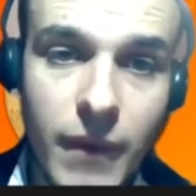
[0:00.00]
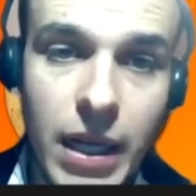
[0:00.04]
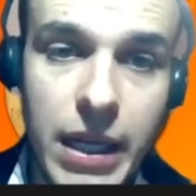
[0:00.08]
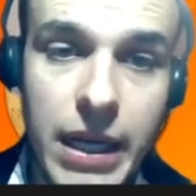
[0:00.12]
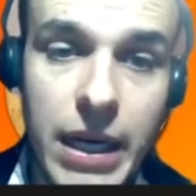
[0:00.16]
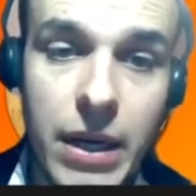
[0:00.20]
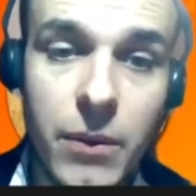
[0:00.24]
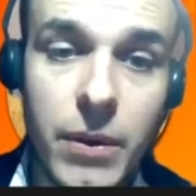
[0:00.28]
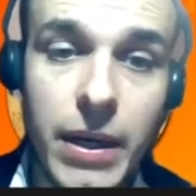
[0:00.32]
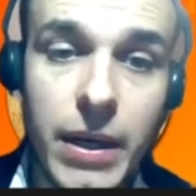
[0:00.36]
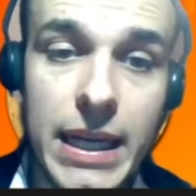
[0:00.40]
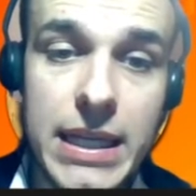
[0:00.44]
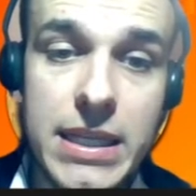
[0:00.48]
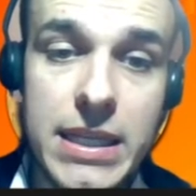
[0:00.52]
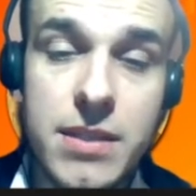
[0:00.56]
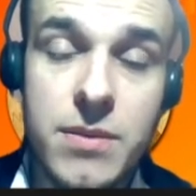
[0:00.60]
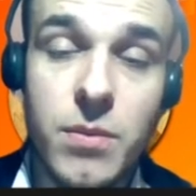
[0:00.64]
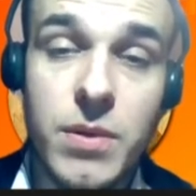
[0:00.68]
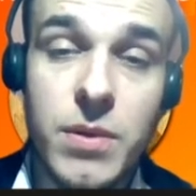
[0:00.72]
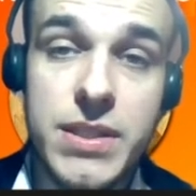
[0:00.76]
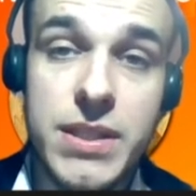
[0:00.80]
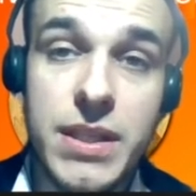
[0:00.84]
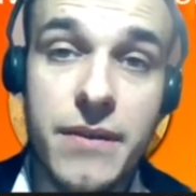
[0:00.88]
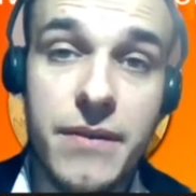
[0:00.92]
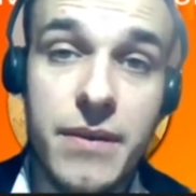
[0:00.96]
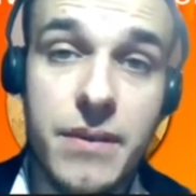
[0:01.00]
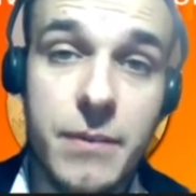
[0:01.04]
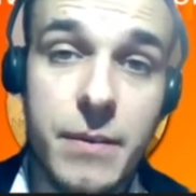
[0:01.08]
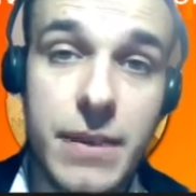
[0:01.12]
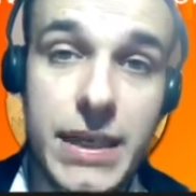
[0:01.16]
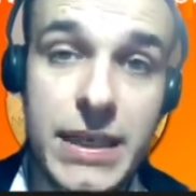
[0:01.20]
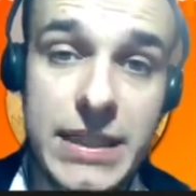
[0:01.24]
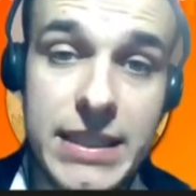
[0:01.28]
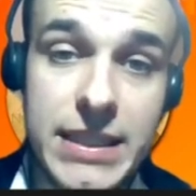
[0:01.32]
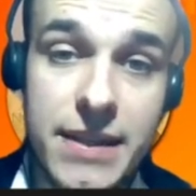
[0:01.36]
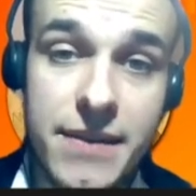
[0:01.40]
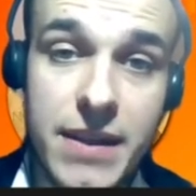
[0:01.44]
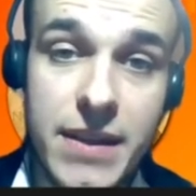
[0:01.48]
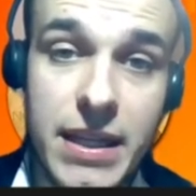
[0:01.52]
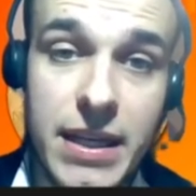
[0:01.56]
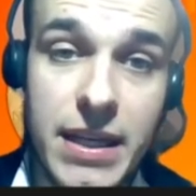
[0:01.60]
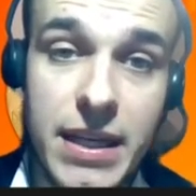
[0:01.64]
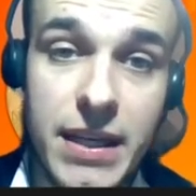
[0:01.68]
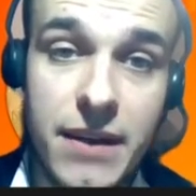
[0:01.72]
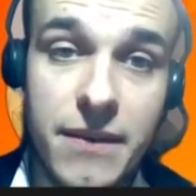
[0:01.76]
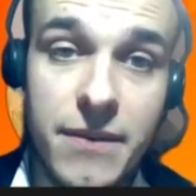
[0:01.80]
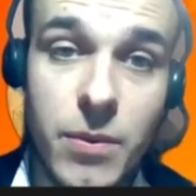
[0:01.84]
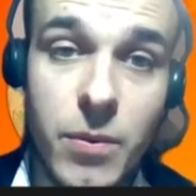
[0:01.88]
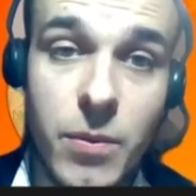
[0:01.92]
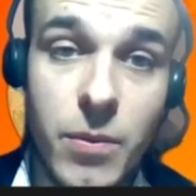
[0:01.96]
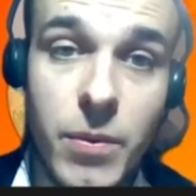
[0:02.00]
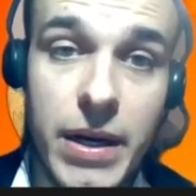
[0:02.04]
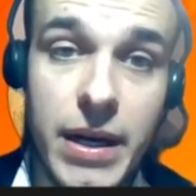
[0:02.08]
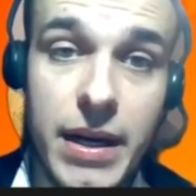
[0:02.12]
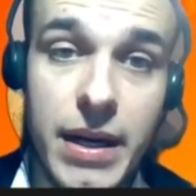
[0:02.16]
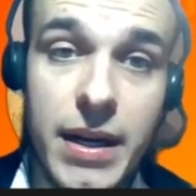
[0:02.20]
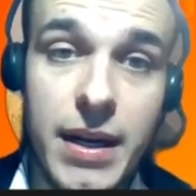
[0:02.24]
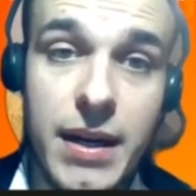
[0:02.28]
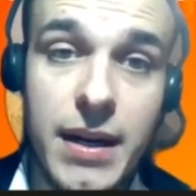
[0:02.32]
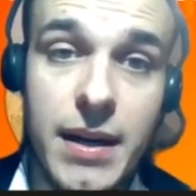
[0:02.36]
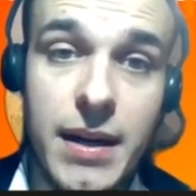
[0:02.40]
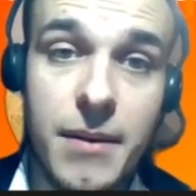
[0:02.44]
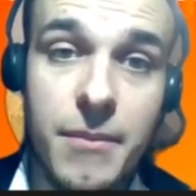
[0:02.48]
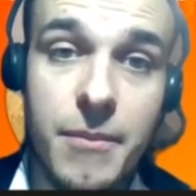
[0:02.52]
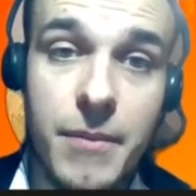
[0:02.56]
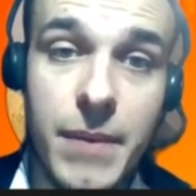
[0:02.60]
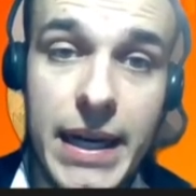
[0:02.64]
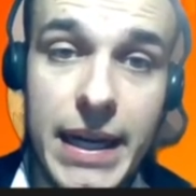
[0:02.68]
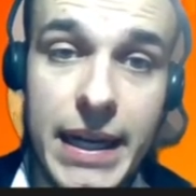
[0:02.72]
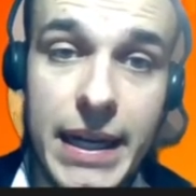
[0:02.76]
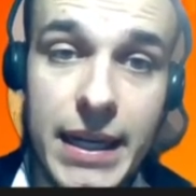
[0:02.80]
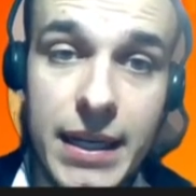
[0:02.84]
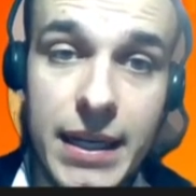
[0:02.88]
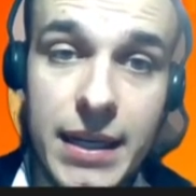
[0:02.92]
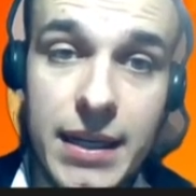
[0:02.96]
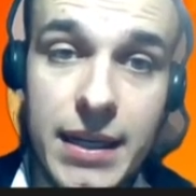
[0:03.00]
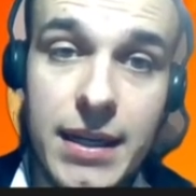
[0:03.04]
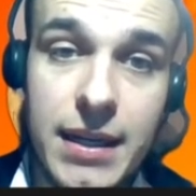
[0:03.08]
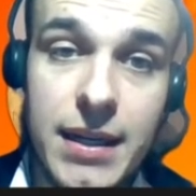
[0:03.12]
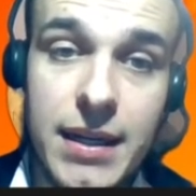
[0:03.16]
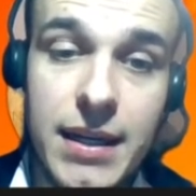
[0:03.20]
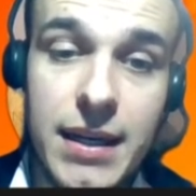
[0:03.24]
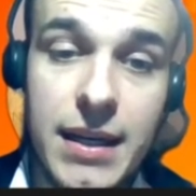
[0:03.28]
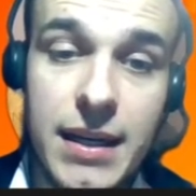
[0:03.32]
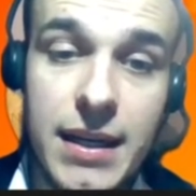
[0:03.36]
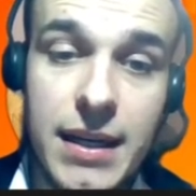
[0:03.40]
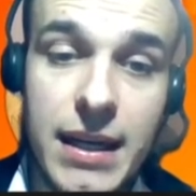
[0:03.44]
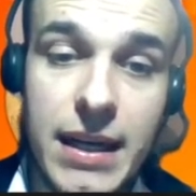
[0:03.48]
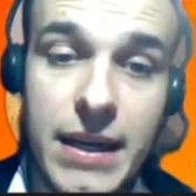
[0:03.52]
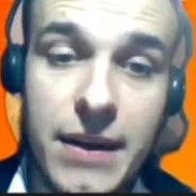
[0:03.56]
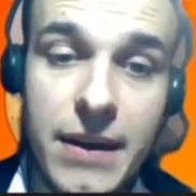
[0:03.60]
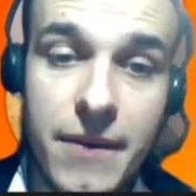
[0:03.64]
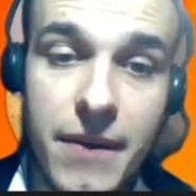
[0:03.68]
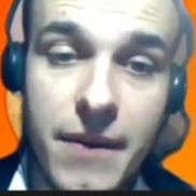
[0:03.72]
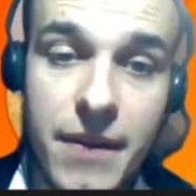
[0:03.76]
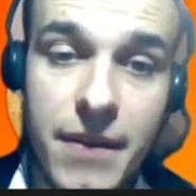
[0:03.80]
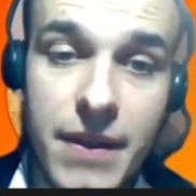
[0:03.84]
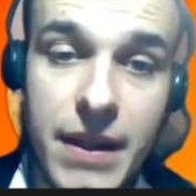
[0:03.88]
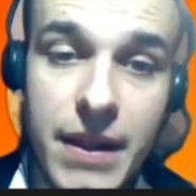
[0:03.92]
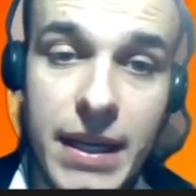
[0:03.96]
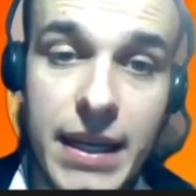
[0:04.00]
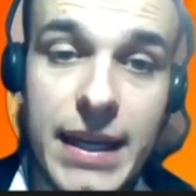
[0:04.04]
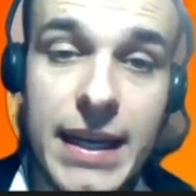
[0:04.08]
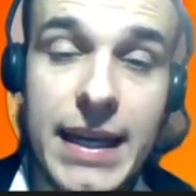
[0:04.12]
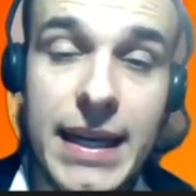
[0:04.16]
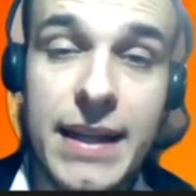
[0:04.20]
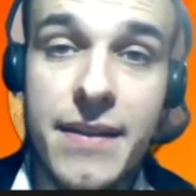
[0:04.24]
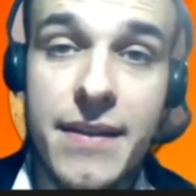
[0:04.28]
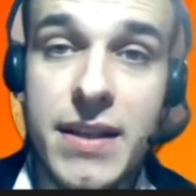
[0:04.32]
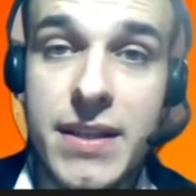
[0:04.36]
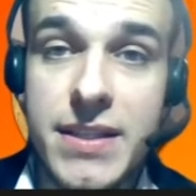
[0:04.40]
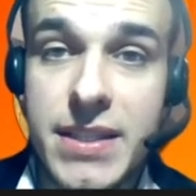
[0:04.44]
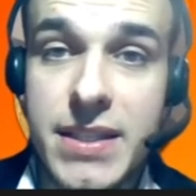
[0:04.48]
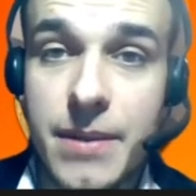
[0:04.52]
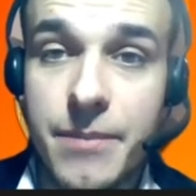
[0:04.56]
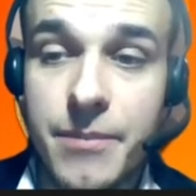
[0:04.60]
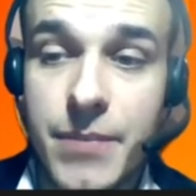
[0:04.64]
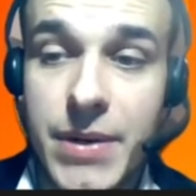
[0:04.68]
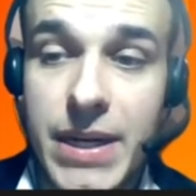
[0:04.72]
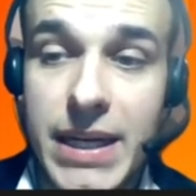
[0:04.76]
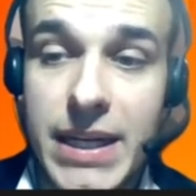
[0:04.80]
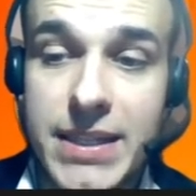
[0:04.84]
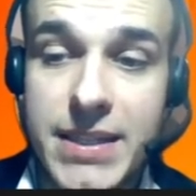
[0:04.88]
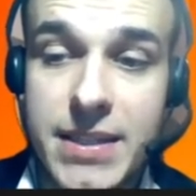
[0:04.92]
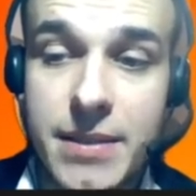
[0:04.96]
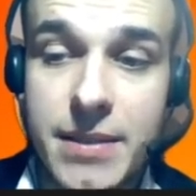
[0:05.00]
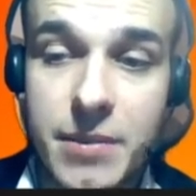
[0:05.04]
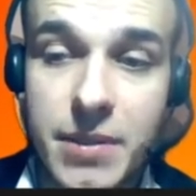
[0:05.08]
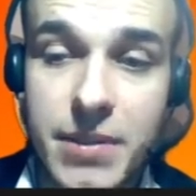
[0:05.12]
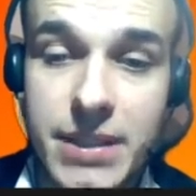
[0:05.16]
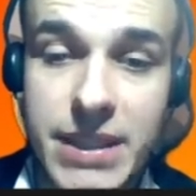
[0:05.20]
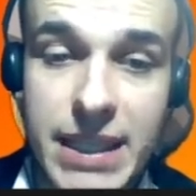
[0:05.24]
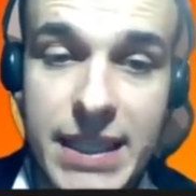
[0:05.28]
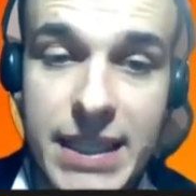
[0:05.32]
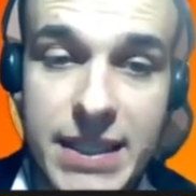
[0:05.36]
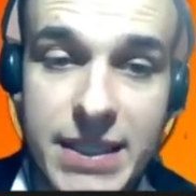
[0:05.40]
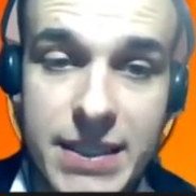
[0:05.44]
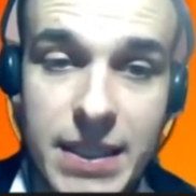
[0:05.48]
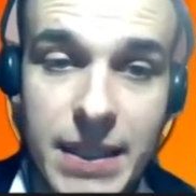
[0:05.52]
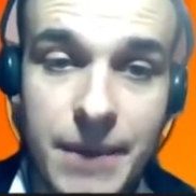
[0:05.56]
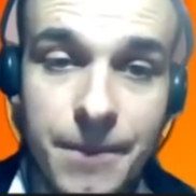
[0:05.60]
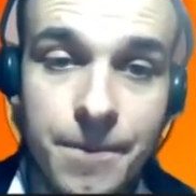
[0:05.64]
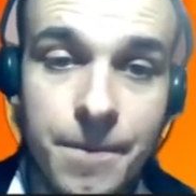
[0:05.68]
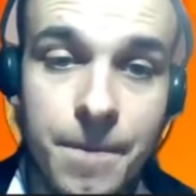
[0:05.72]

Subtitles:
in our case was even better than if we were buying everything at the same price simultaneously.